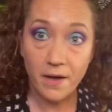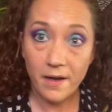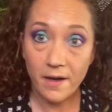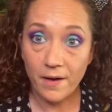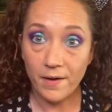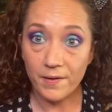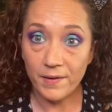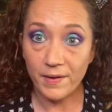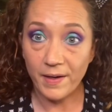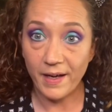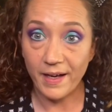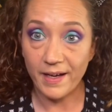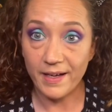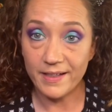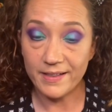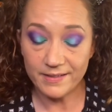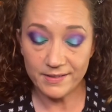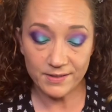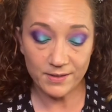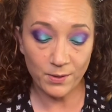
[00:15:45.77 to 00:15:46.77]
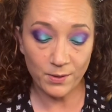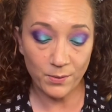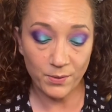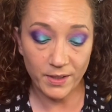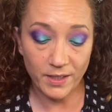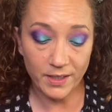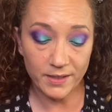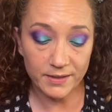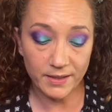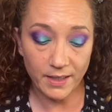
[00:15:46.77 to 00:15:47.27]
Okay, so we
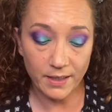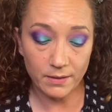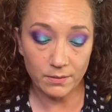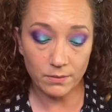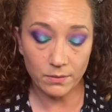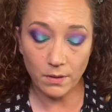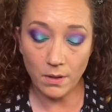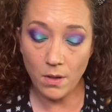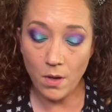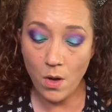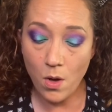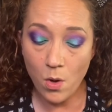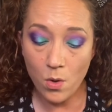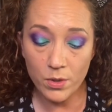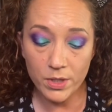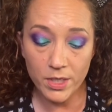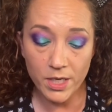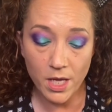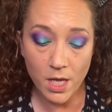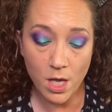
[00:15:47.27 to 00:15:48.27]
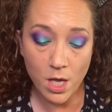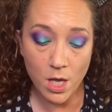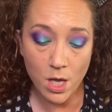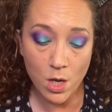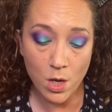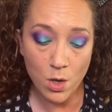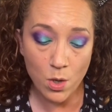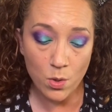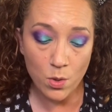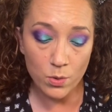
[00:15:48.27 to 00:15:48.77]
got that. Oh
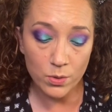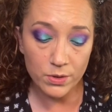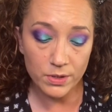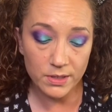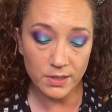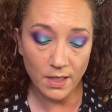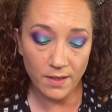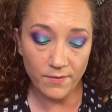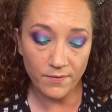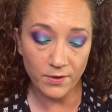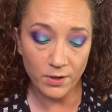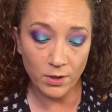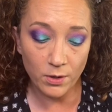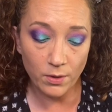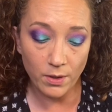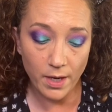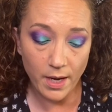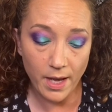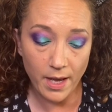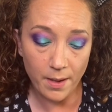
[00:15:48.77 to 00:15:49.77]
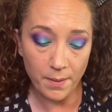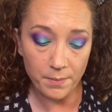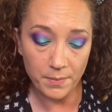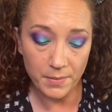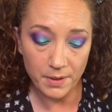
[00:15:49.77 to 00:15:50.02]
no, son of a crap.